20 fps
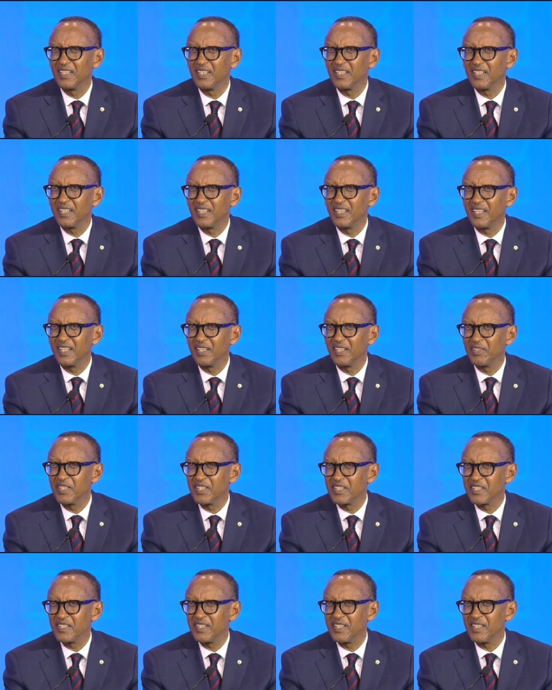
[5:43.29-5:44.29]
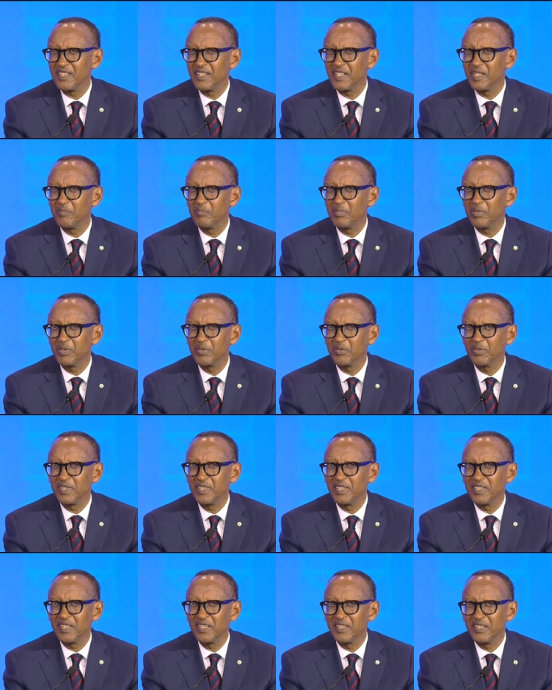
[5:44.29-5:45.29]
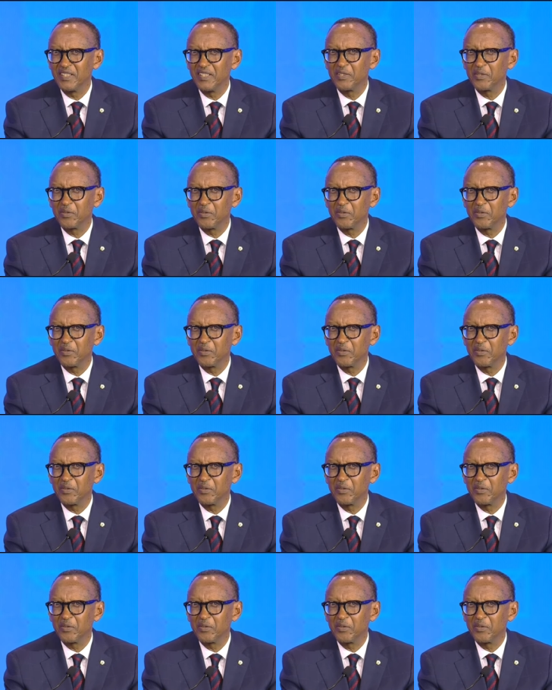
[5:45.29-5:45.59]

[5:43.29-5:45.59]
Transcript: I, I was really happy when they didn't